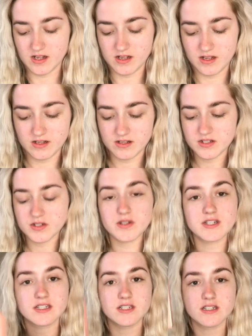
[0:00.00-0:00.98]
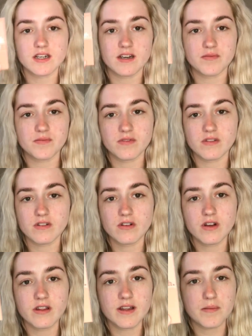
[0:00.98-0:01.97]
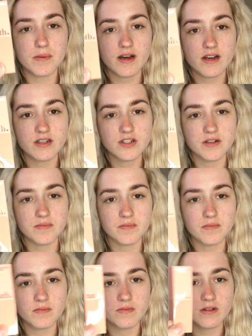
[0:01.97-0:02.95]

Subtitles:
So this is it. Look at that packaging.